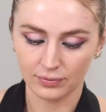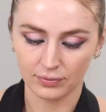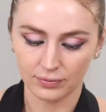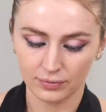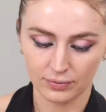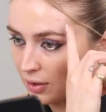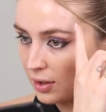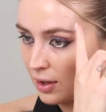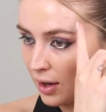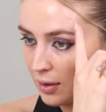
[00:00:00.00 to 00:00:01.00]
I'm
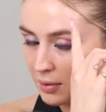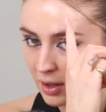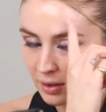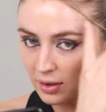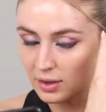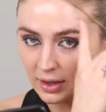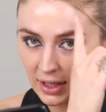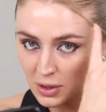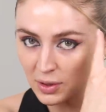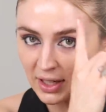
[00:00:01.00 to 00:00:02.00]

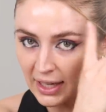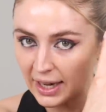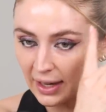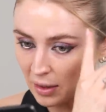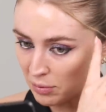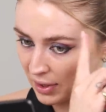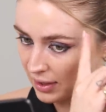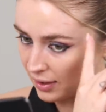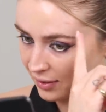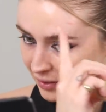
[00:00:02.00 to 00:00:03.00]
literally getting a
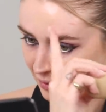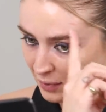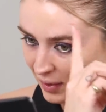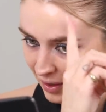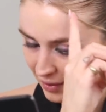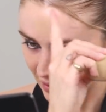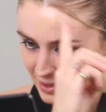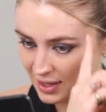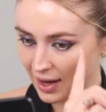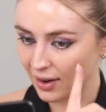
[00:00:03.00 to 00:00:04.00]
breakout where
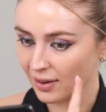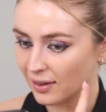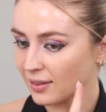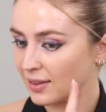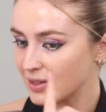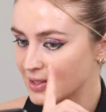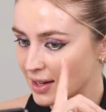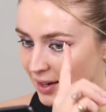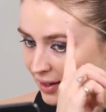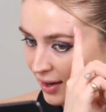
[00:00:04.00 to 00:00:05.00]
this hair is
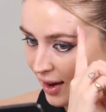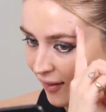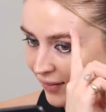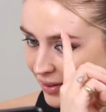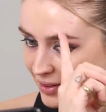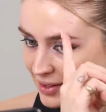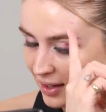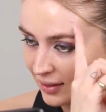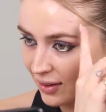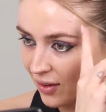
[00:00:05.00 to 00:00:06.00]
sitting. How weird is
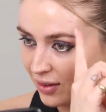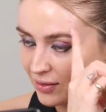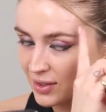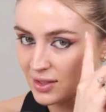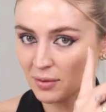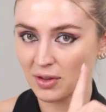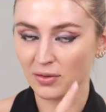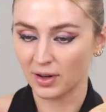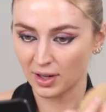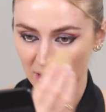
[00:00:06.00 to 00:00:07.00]
that? Like all of this on my
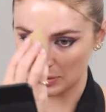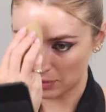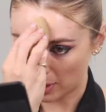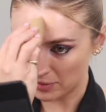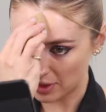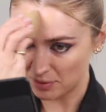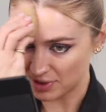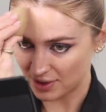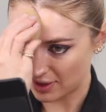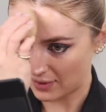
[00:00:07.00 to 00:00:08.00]
forehead has popped up
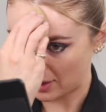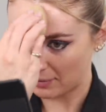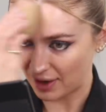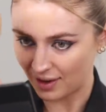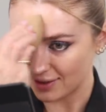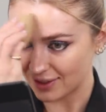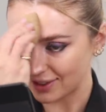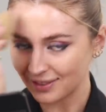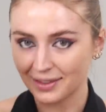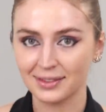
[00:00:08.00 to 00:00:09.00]
since I've had my hair done
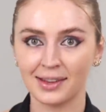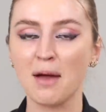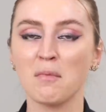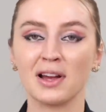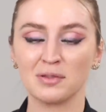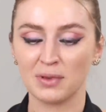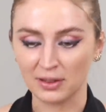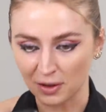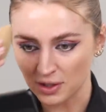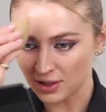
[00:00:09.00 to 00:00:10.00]
like this. I must be
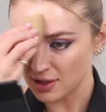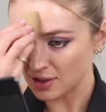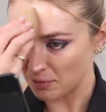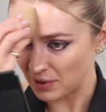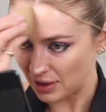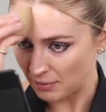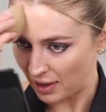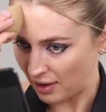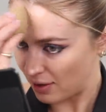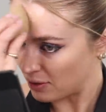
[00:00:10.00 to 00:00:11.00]
allergic to something in my
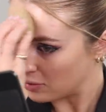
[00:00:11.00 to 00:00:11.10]
hair.